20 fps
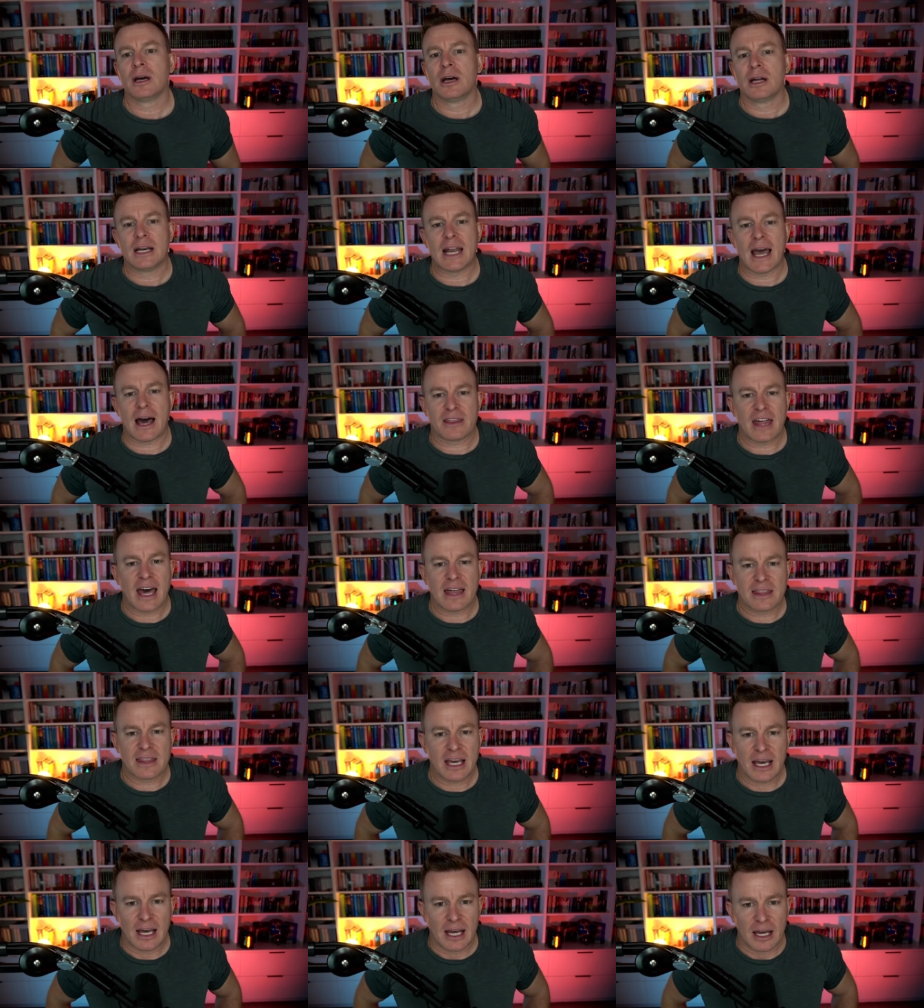Now that
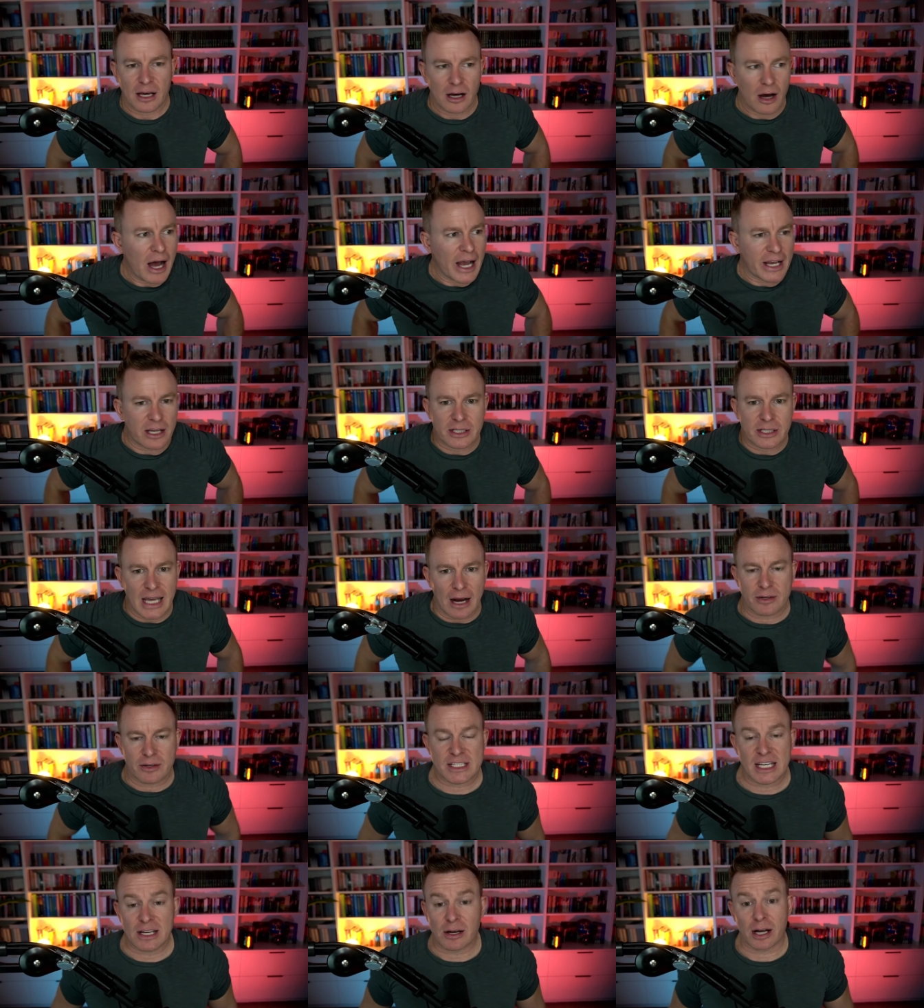there, I could
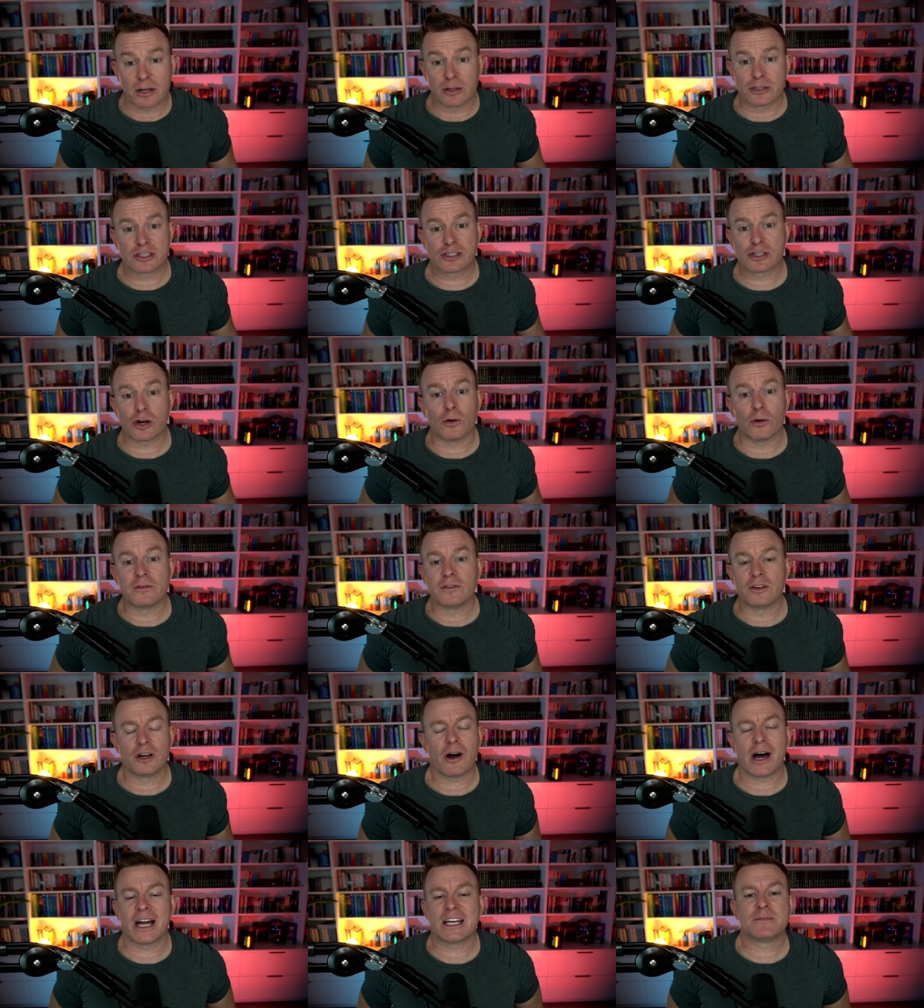guarantee I could solve
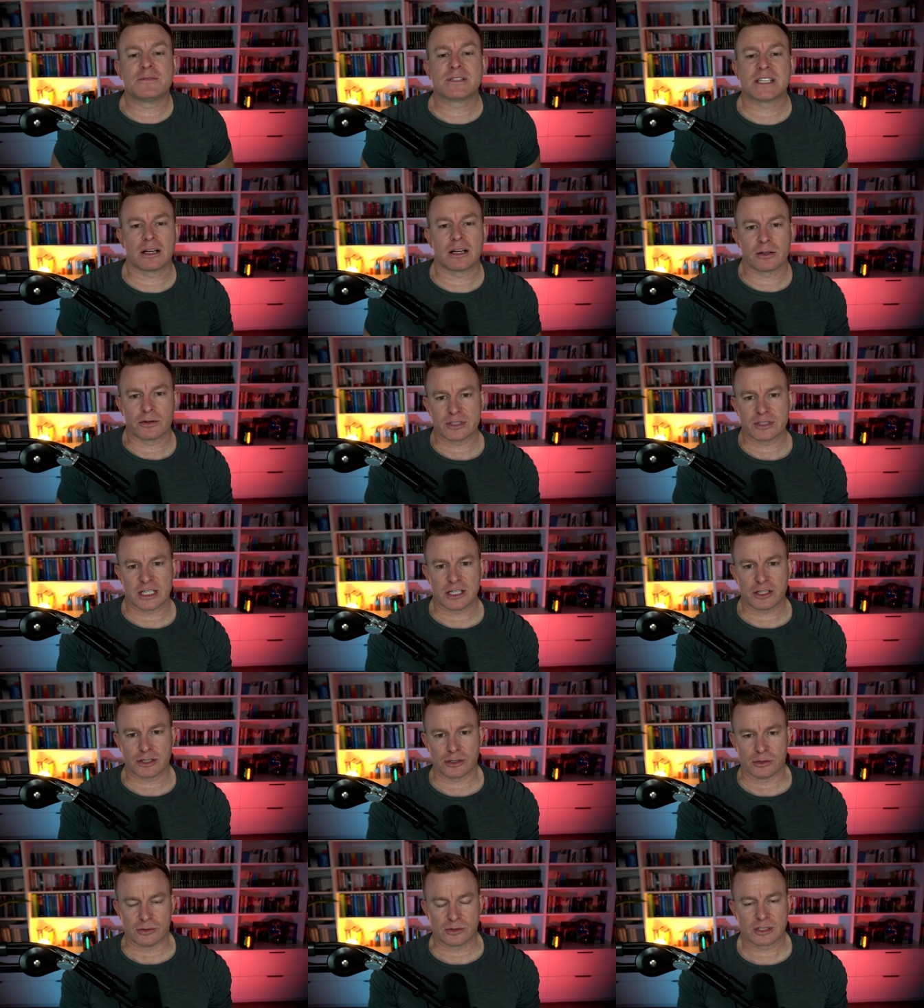90% of those
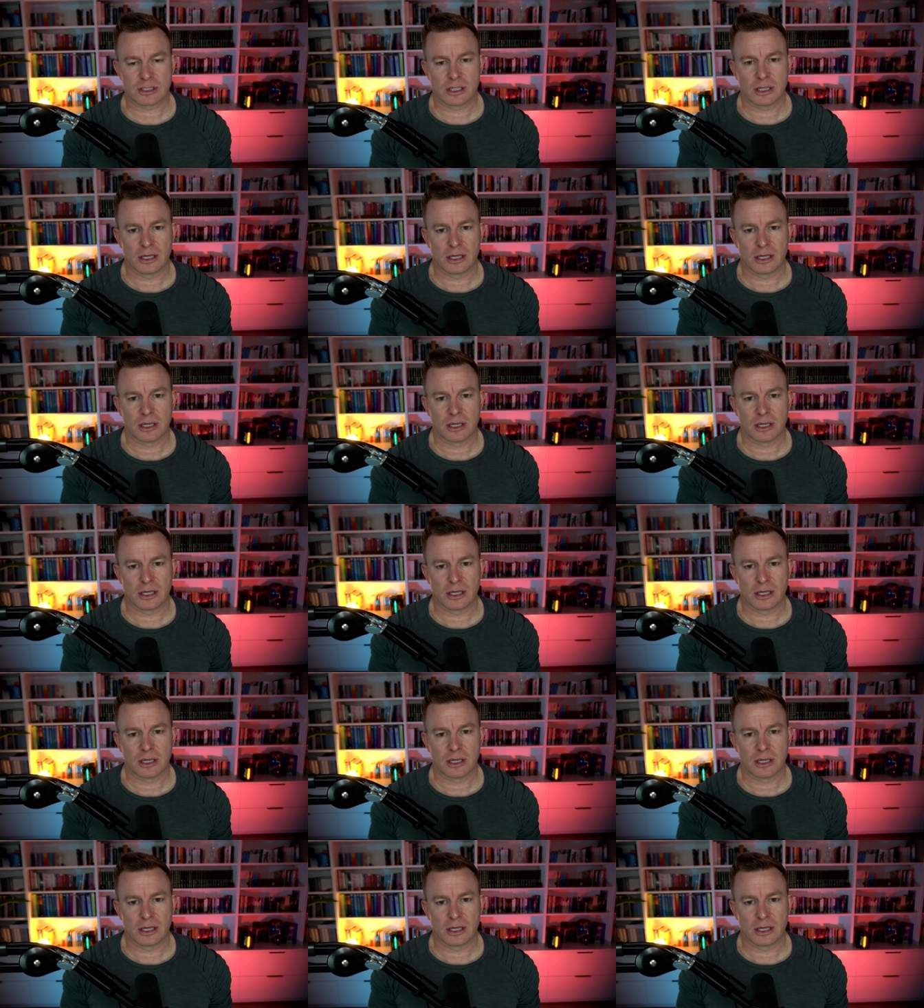issues.